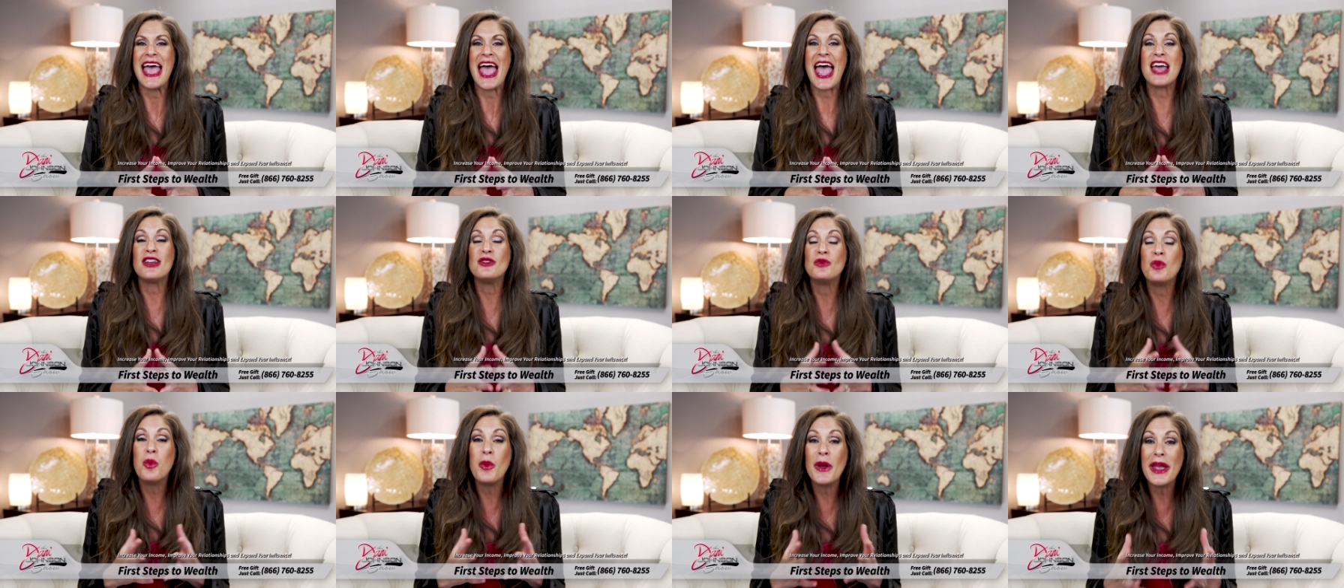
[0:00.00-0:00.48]

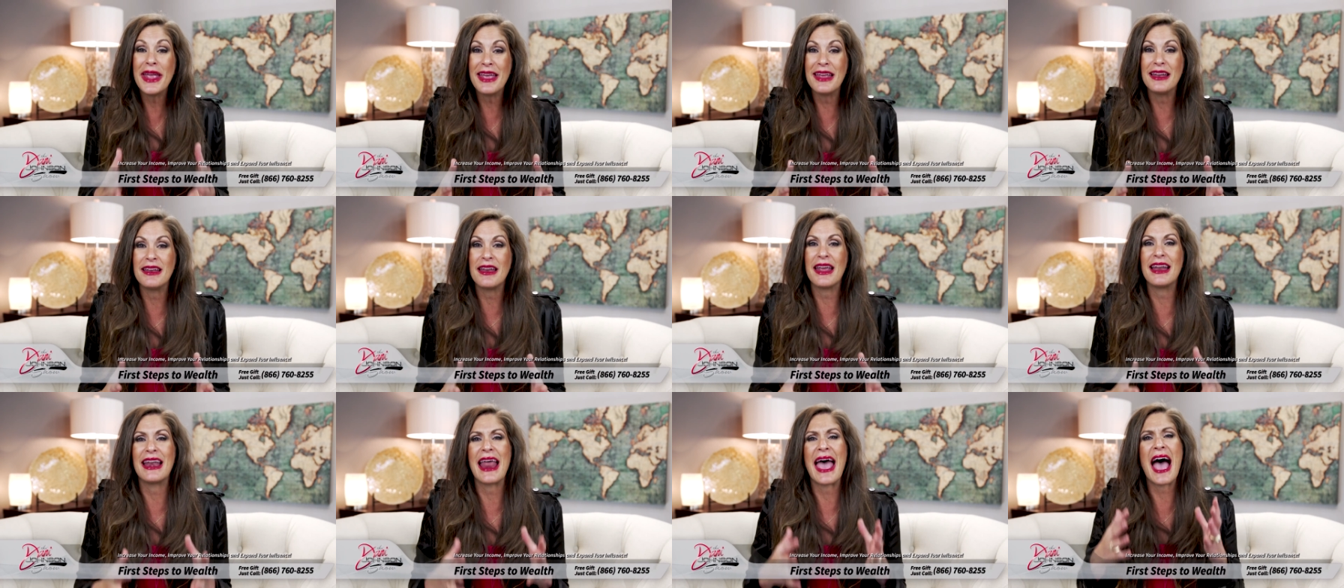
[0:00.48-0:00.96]
and
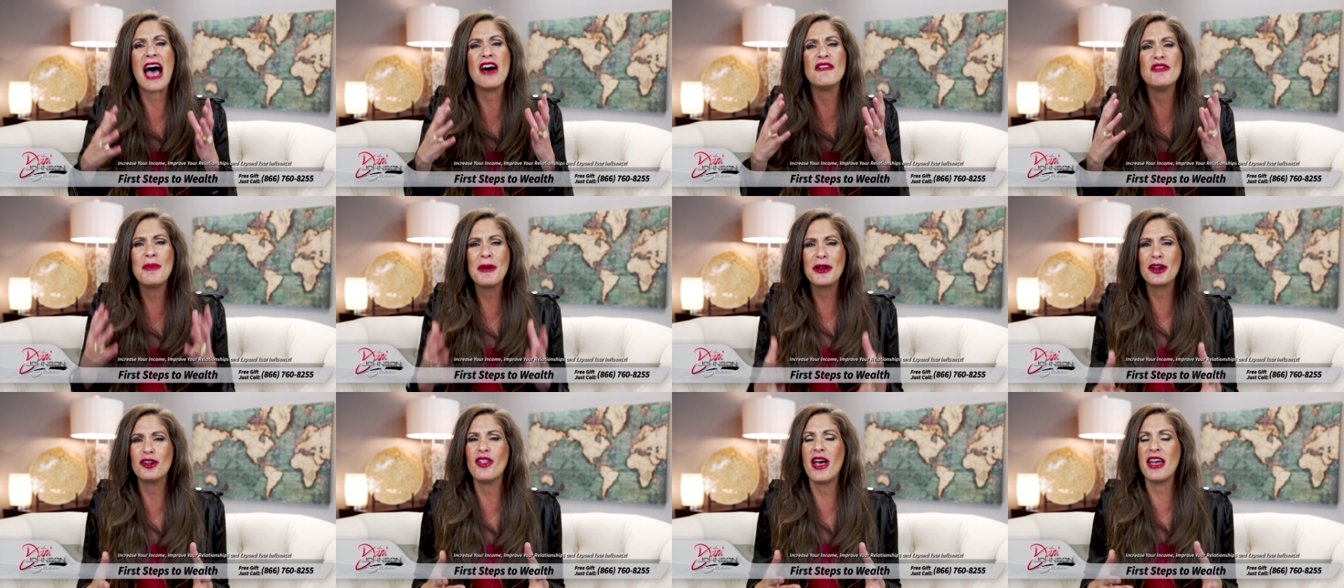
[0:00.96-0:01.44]
win and have
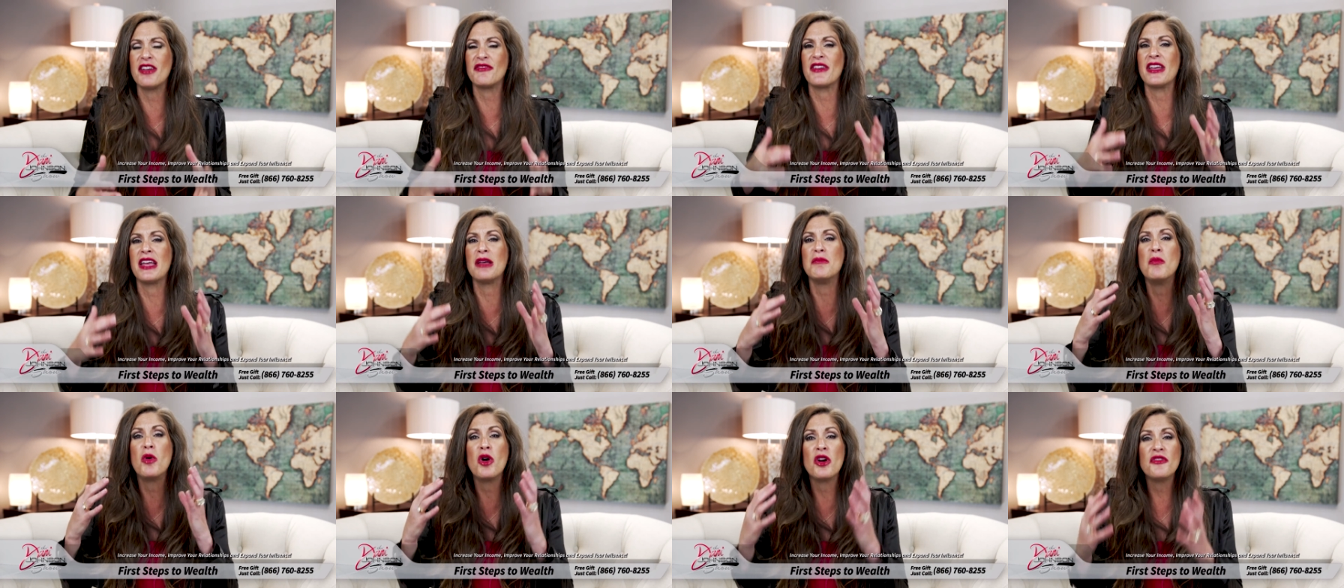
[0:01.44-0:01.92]
a better life
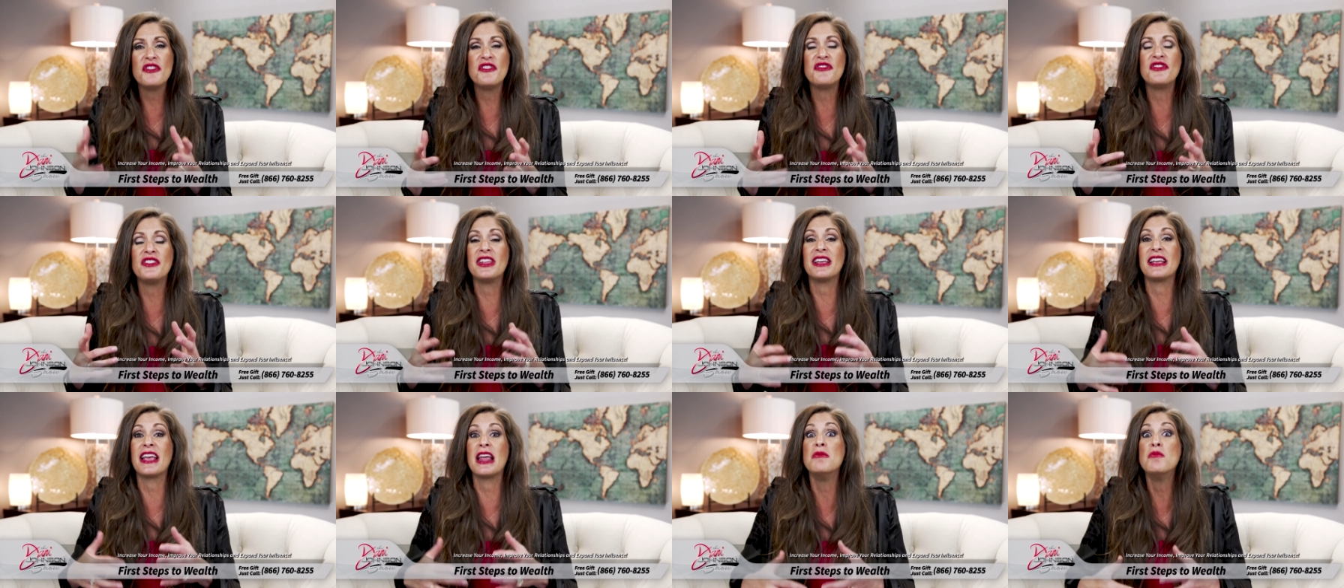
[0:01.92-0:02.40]
and more
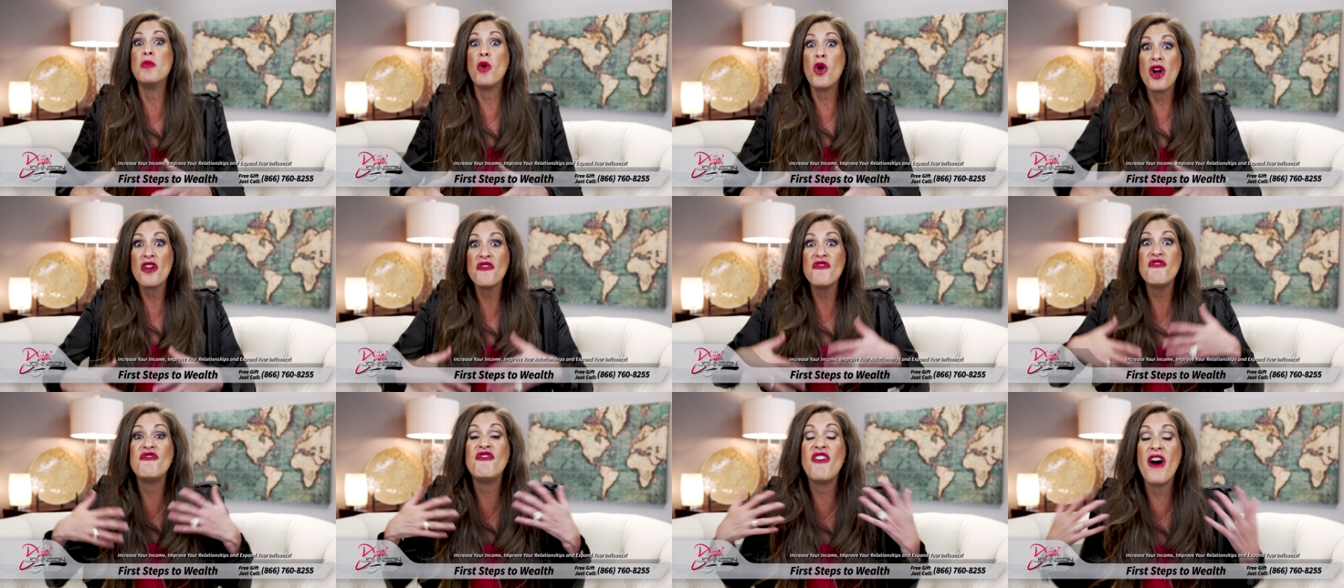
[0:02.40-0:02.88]
fulfilling and
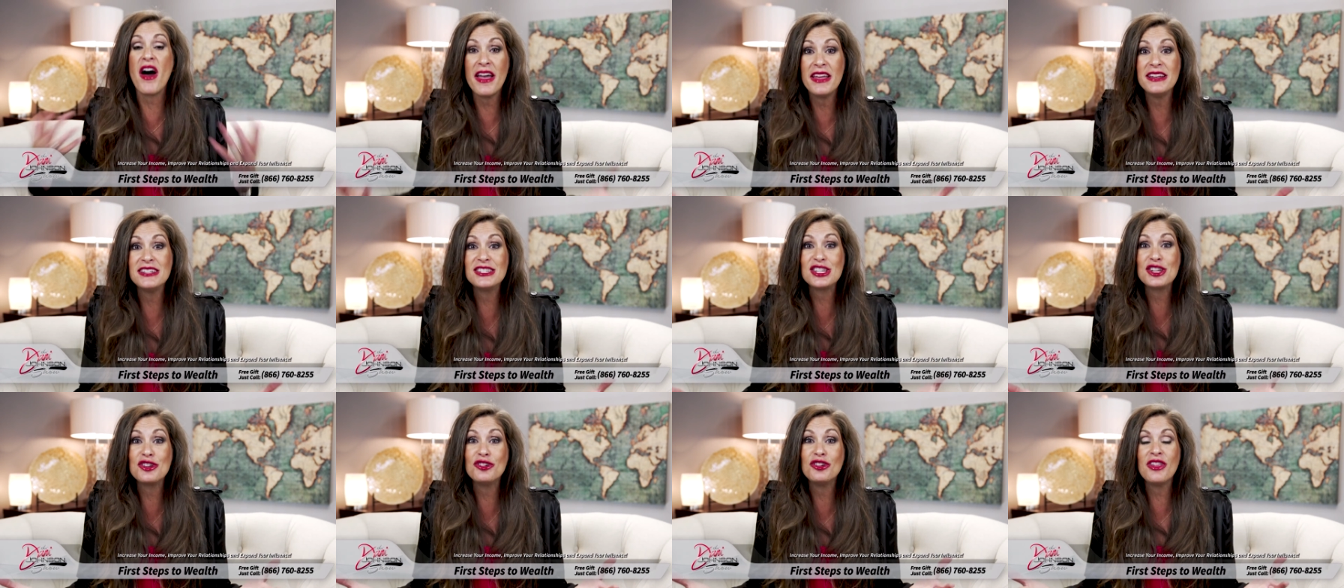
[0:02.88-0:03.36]
more
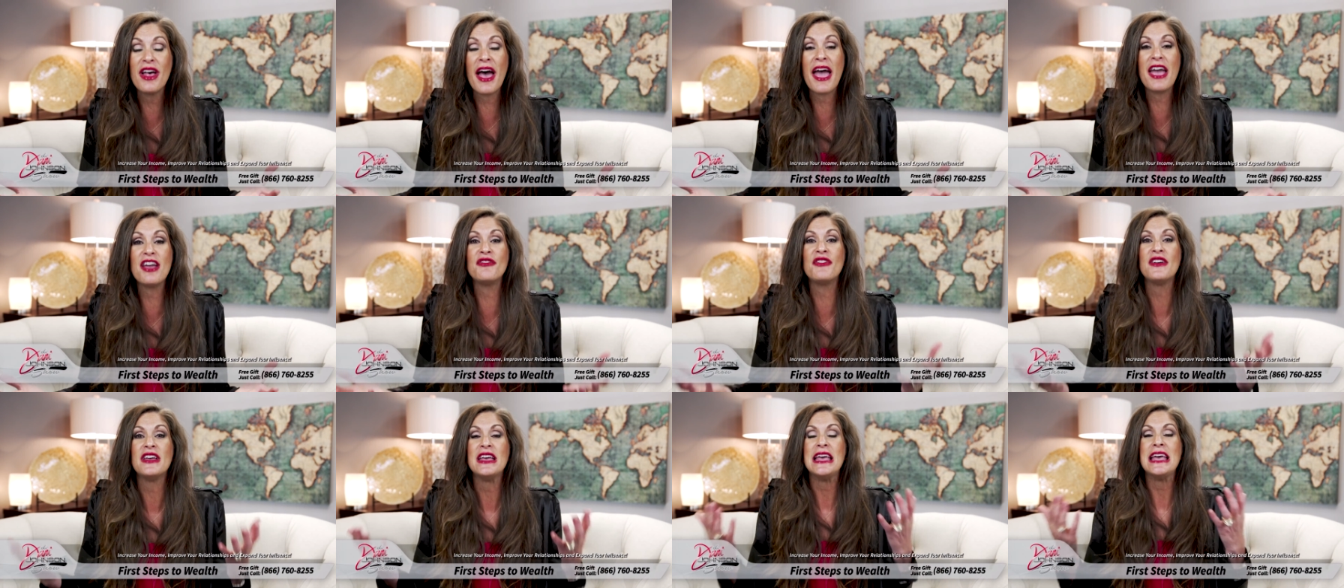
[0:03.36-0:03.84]
fun to your
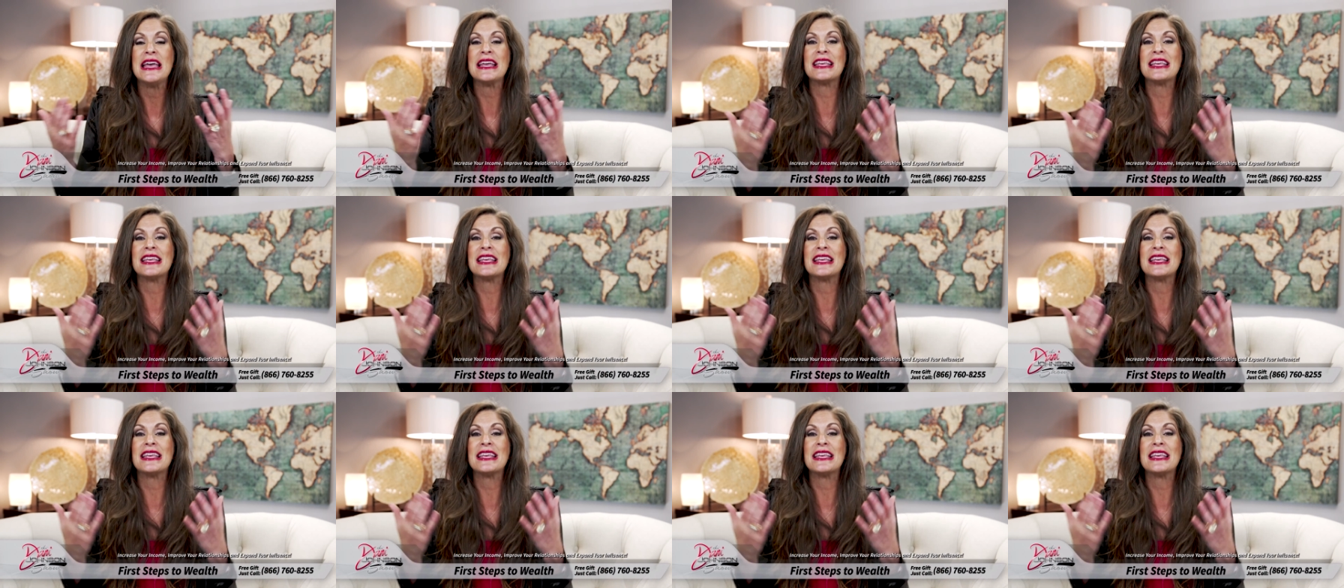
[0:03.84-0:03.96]
life,